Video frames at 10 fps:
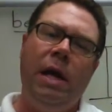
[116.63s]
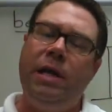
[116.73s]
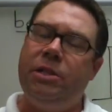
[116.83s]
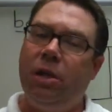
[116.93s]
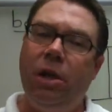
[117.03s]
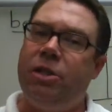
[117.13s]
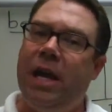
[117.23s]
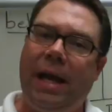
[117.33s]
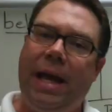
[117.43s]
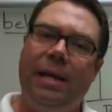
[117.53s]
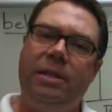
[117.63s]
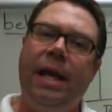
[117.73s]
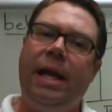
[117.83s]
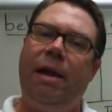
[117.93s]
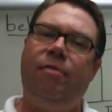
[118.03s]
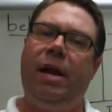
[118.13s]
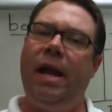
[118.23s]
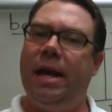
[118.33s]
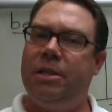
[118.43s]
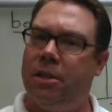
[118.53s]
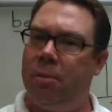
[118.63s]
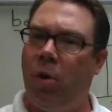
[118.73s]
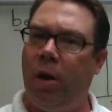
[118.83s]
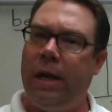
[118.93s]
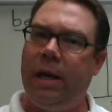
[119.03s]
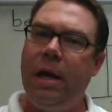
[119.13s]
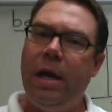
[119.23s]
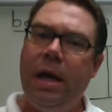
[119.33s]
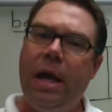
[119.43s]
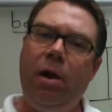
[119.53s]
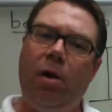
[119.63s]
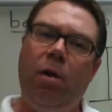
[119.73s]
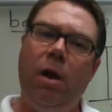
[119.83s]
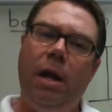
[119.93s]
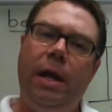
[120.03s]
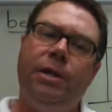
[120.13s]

And he said, look, Chad, I can't take it. I've got to exit the market here.